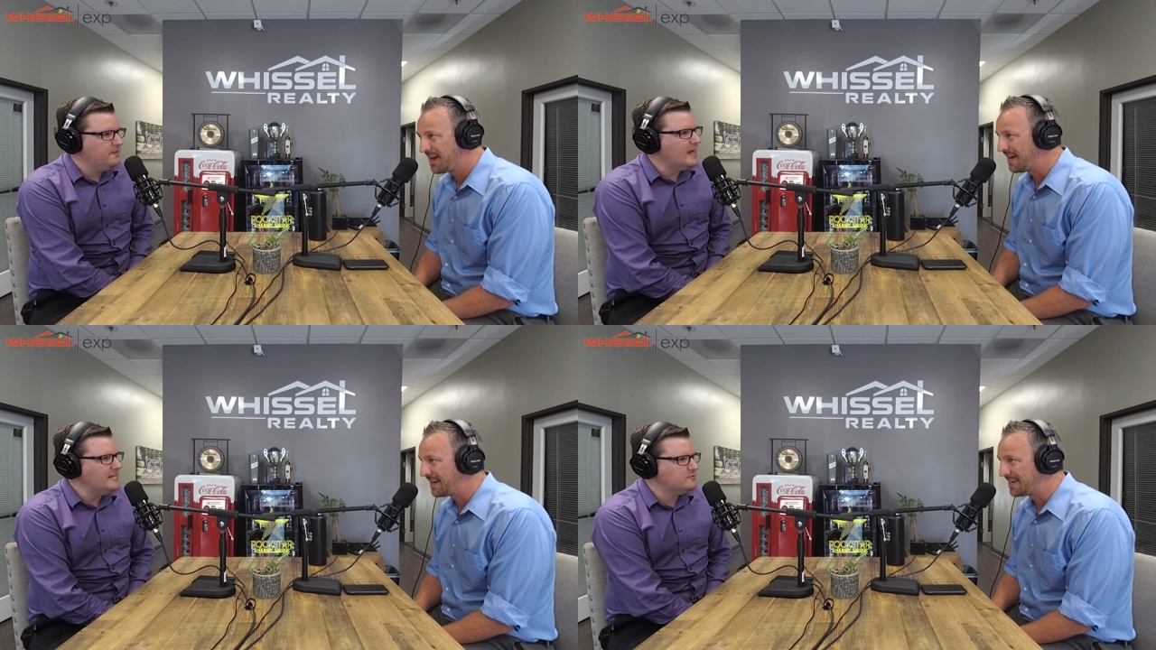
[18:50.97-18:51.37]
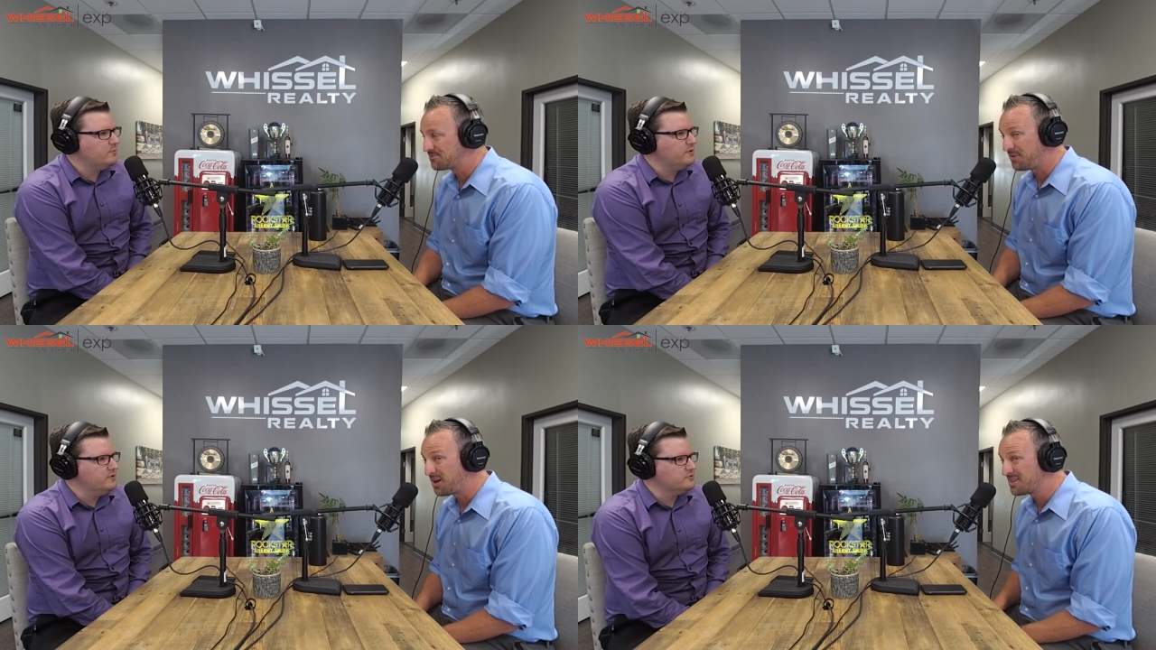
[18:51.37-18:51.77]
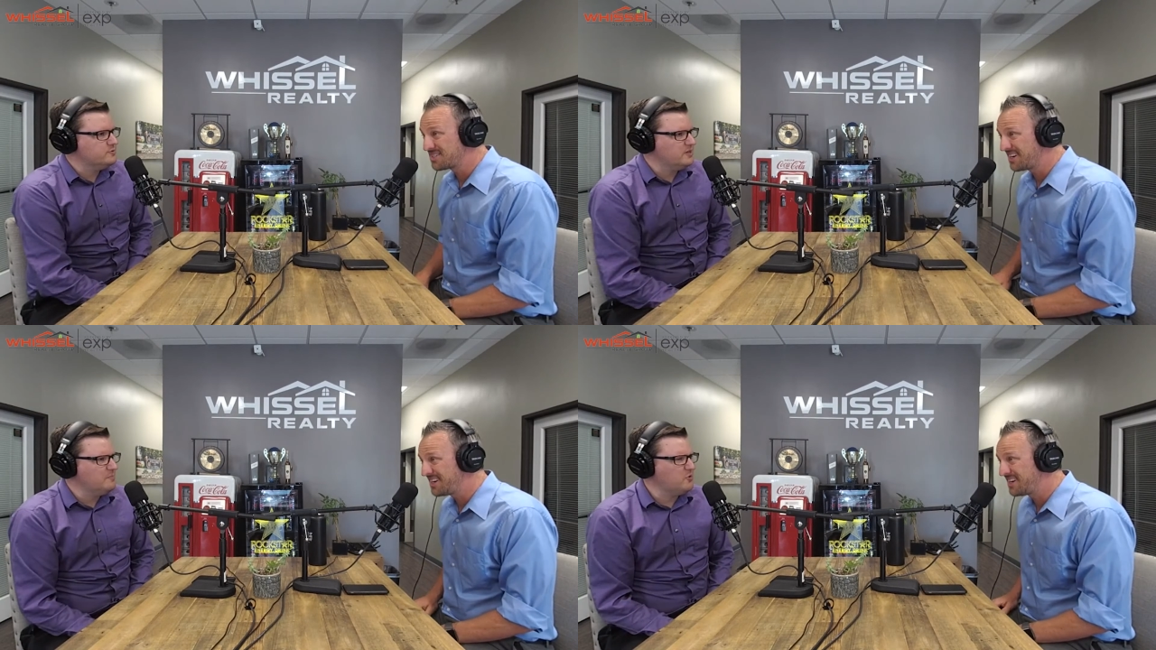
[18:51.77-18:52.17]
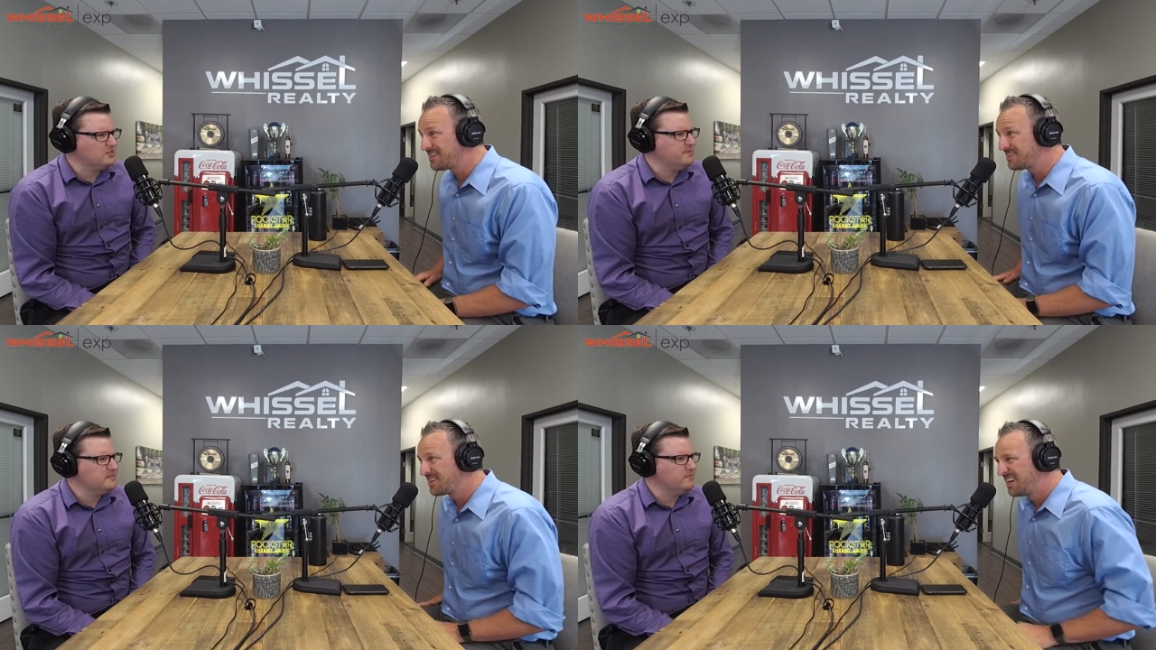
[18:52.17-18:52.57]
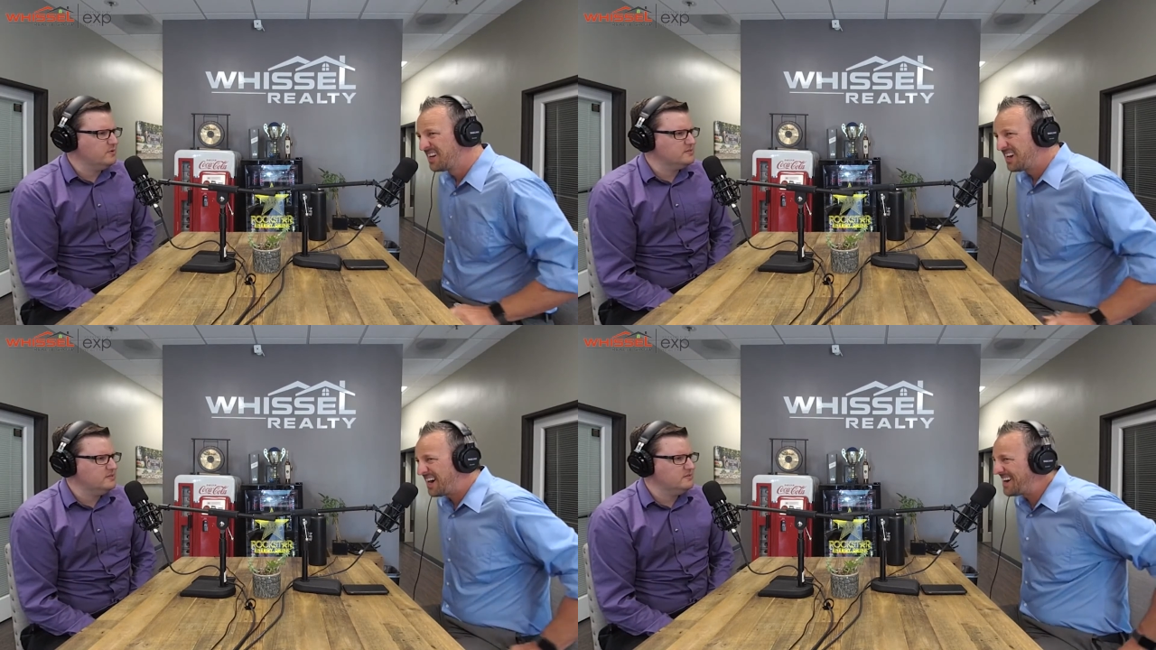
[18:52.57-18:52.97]
Speaker 1: The last and one as we far used as was I a lot know, more
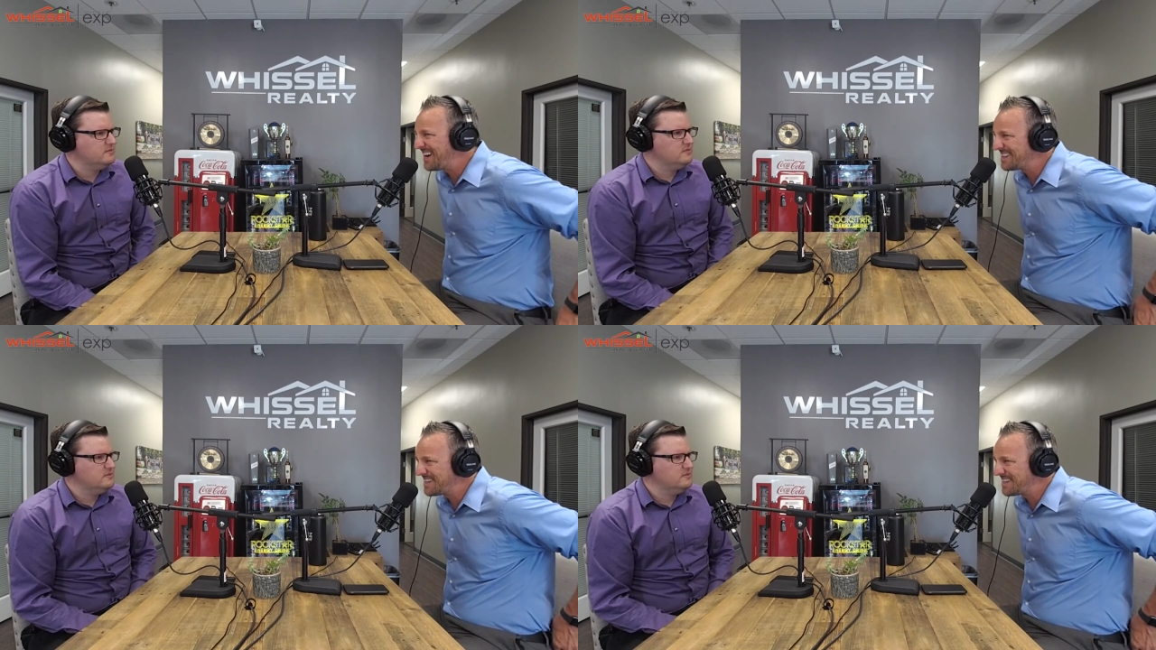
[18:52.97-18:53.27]
expensive, wasn't it?